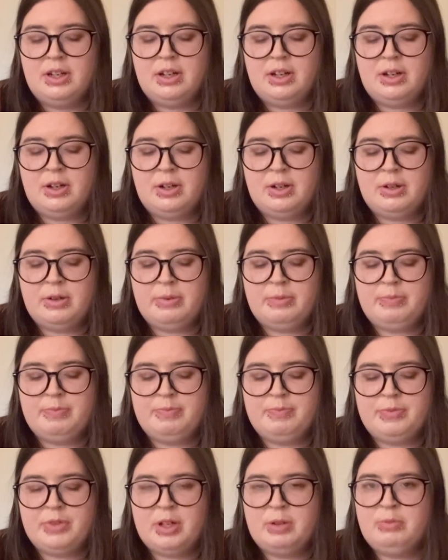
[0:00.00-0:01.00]

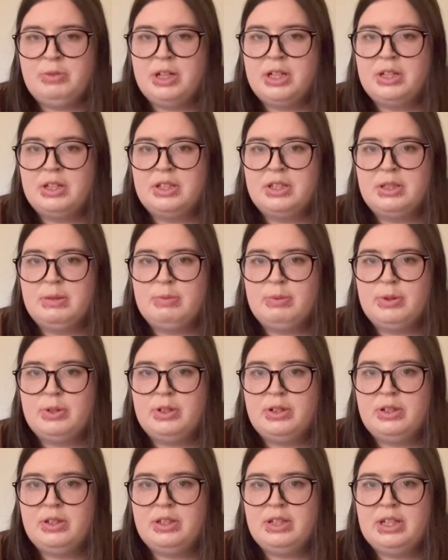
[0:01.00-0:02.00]
I'm not gonna
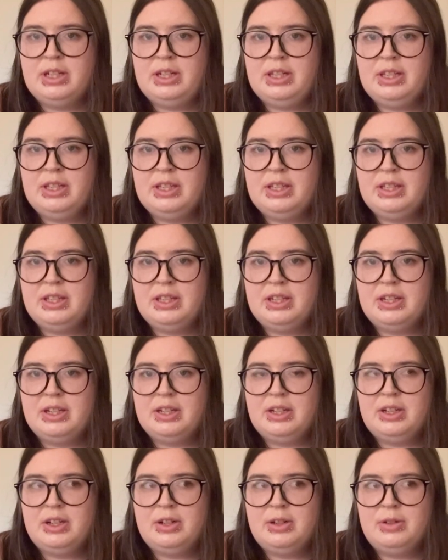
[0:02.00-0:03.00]
spoil anything that I
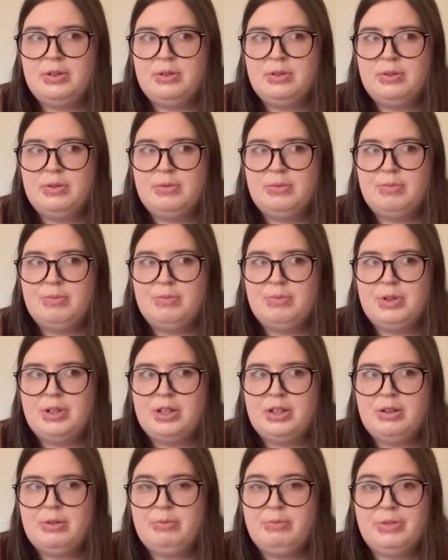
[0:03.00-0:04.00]
know,
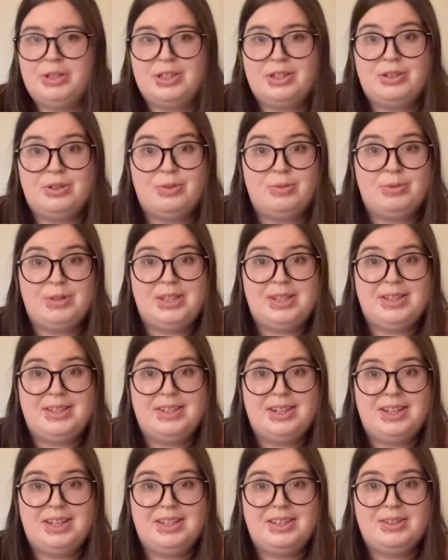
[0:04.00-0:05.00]
but Mr.
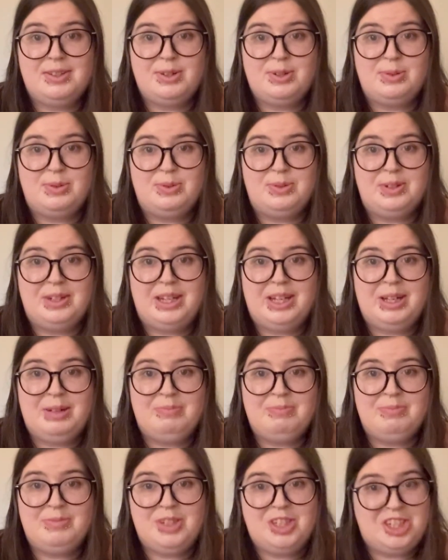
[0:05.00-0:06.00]
Wednesday is a cool
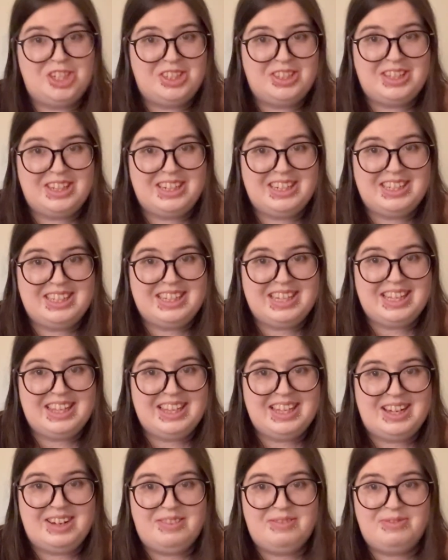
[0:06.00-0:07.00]
name. Just gonna say
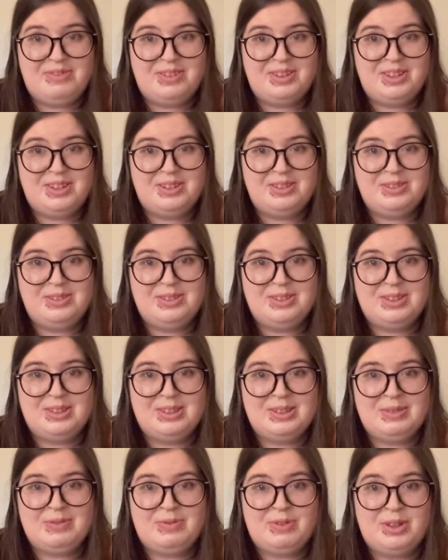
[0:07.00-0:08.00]
that for
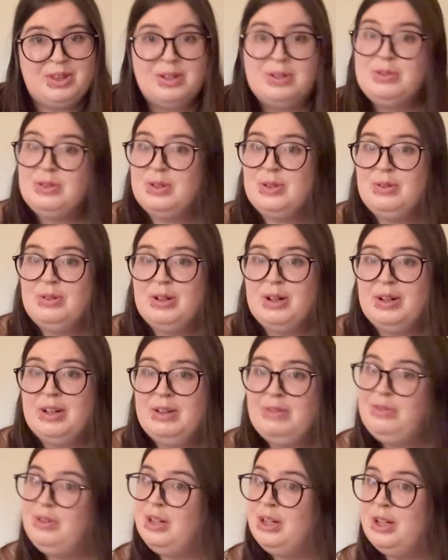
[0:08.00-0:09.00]
those who know.
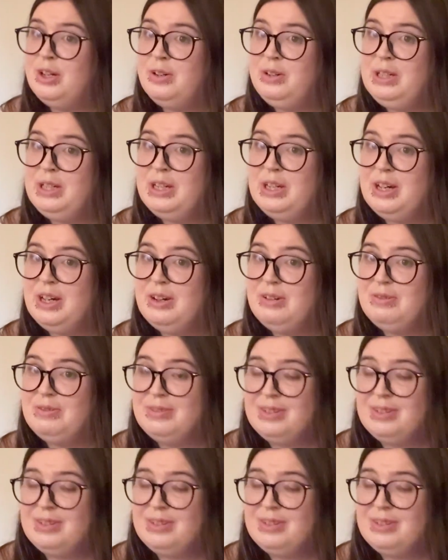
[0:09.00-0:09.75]
If you know, you know.